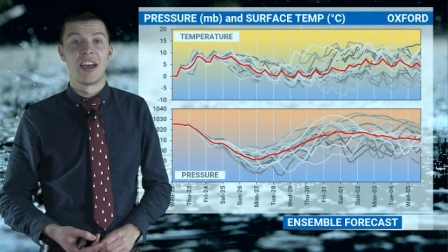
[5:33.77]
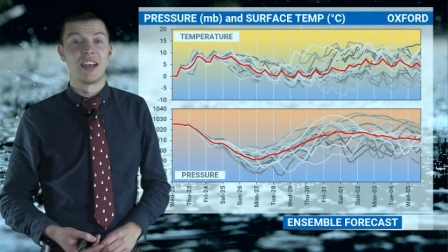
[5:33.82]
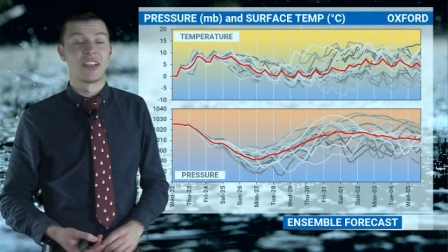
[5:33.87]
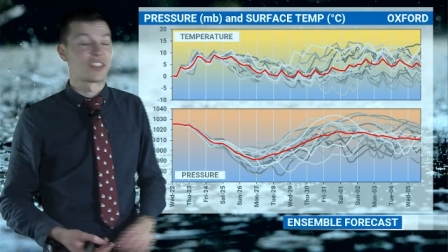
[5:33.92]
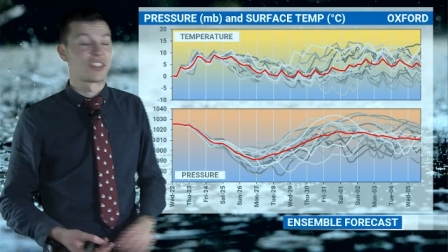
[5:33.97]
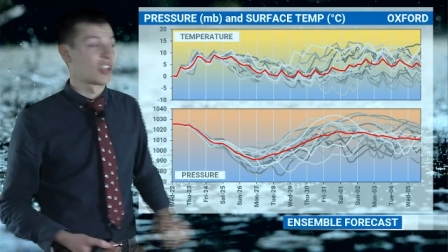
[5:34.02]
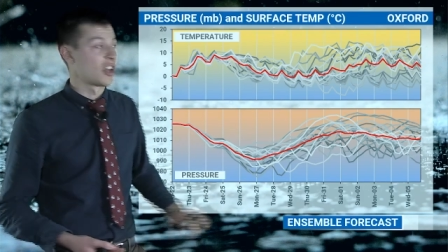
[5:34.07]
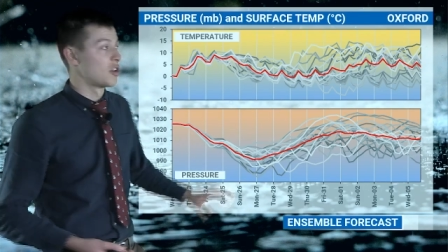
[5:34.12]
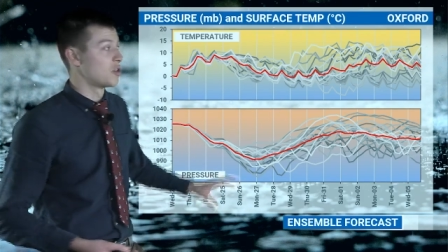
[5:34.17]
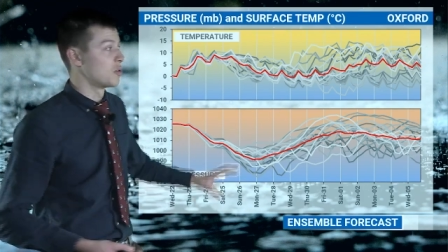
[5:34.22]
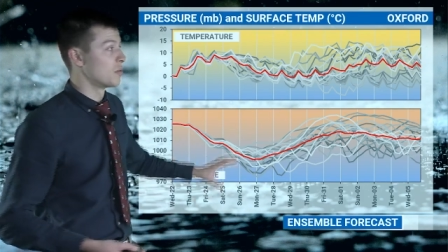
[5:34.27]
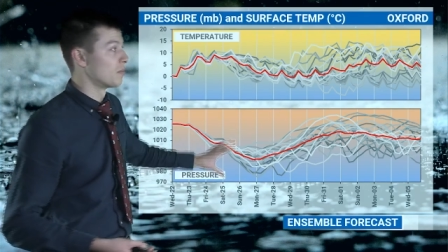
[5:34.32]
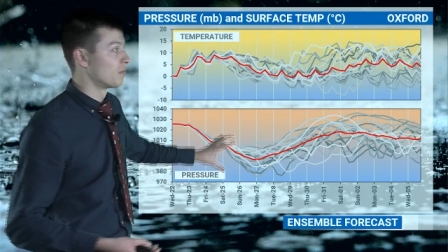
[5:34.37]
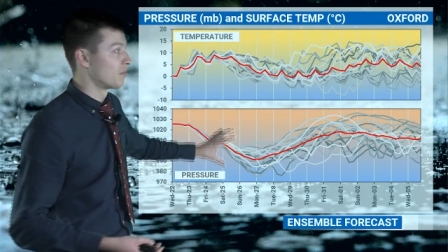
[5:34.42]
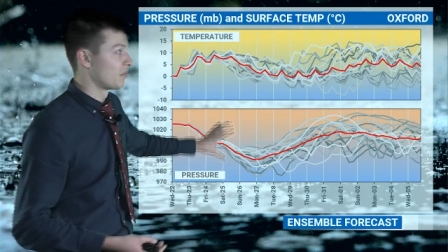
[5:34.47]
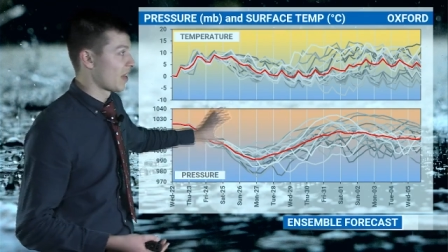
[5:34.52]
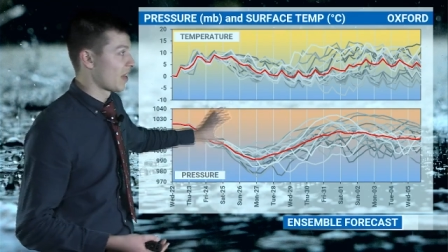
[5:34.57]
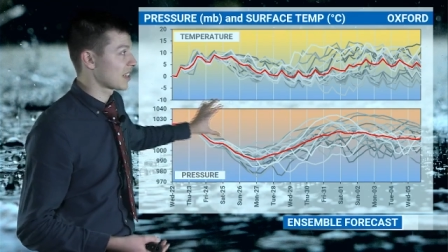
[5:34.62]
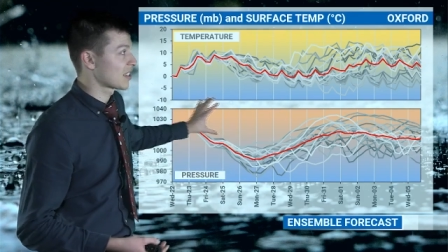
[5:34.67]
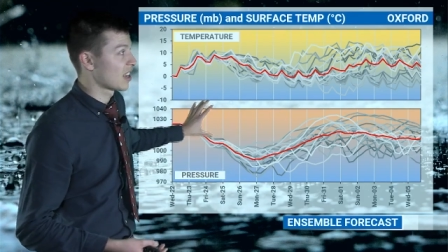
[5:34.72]
So
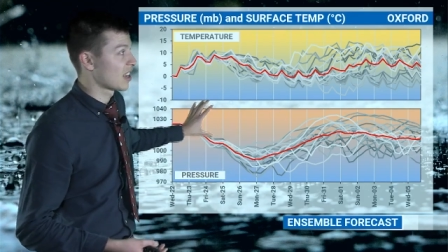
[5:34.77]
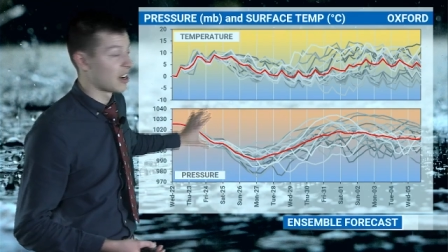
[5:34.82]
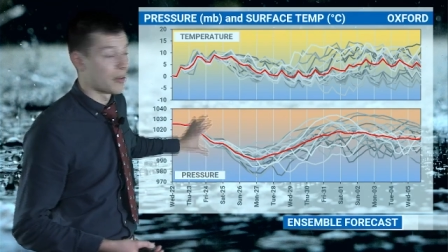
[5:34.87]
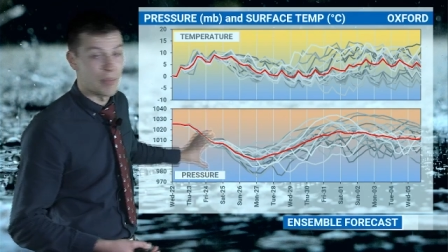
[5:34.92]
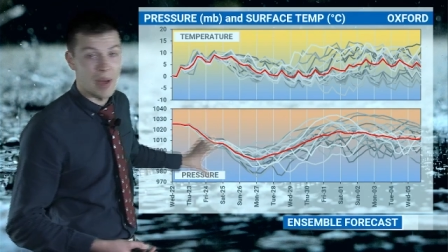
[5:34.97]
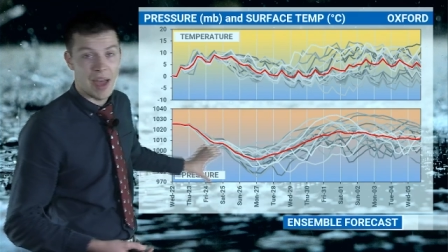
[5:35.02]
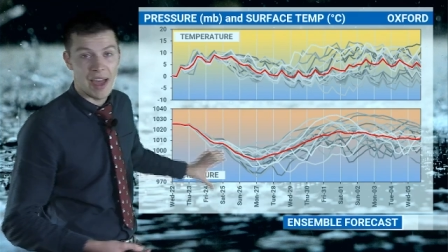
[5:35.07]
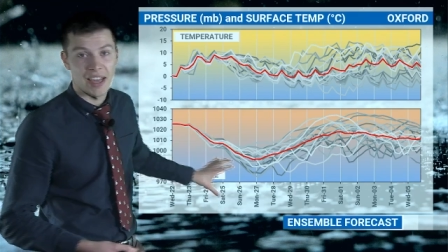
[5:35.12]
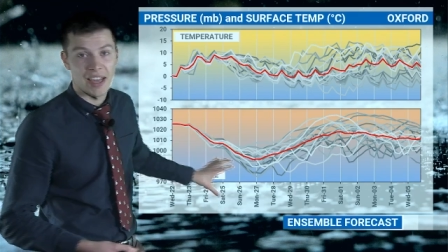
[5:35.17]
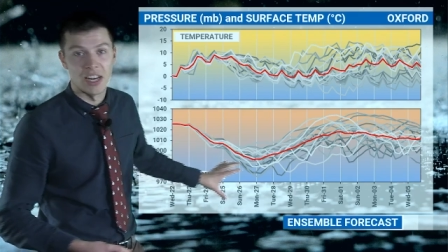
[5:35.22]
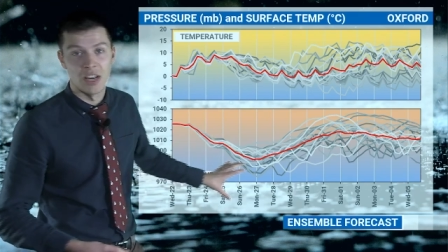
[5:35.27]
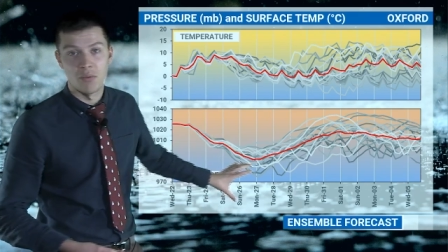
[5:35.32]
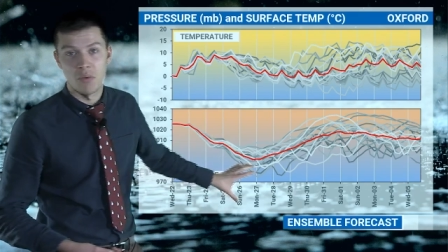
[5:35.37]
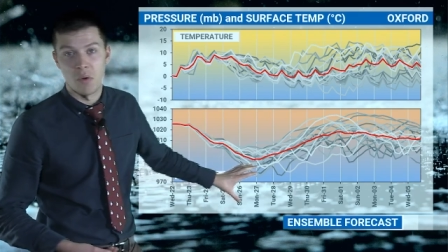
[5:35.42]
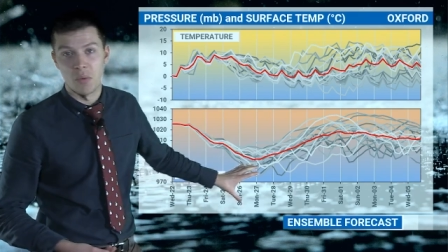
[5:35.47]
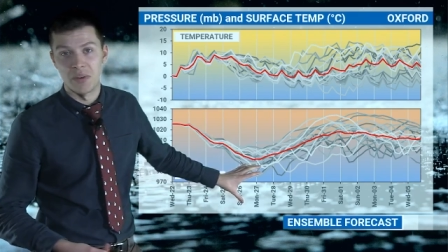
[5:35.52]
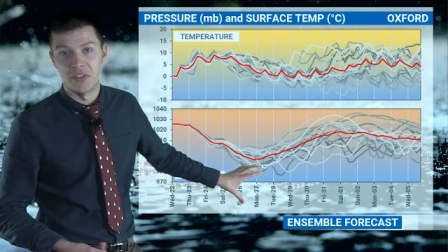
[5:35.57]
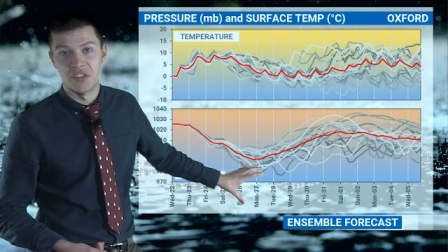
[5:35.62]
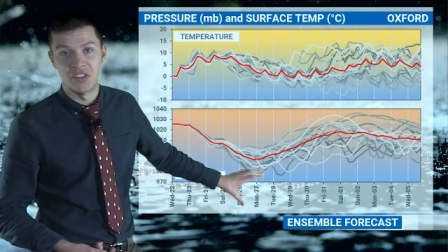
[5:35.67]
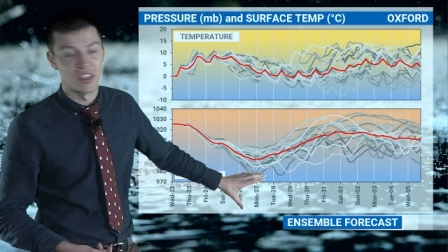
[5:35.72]
that's kind of backing up
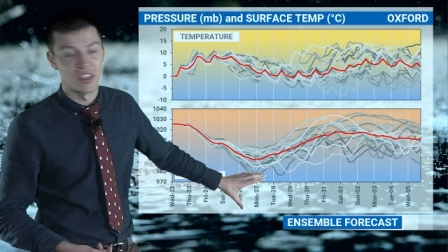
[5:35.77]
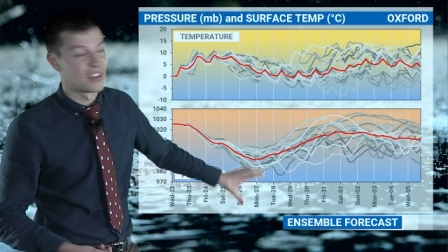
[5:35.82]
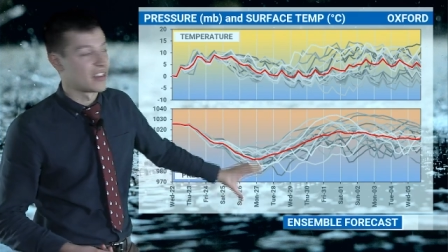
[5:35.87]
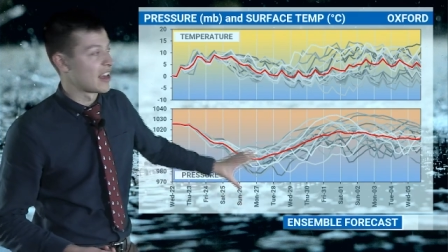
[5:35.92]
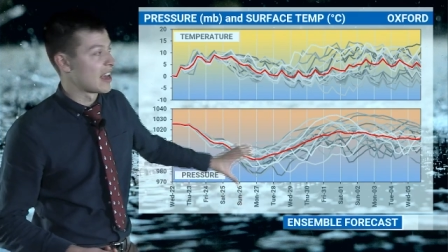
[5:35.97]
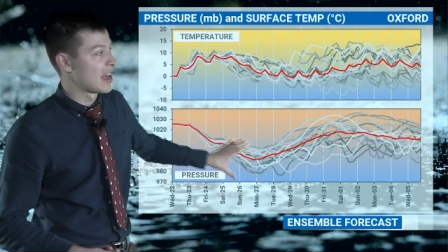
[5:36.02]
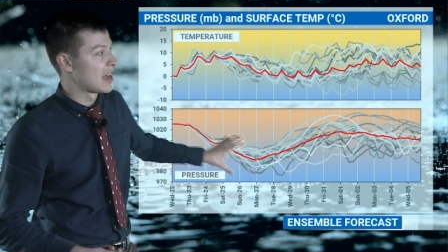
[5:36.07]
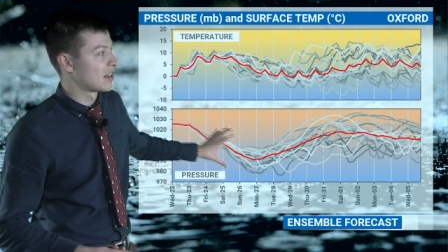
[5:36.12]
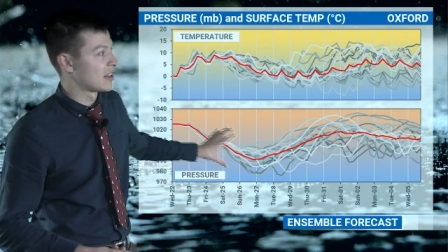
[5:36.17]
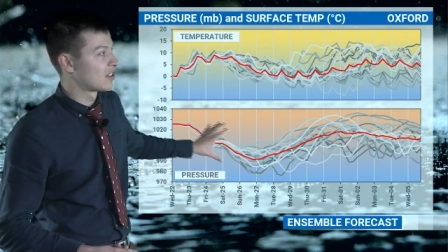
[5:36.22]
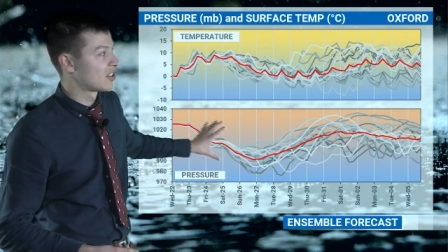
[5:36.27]
what we've seen there,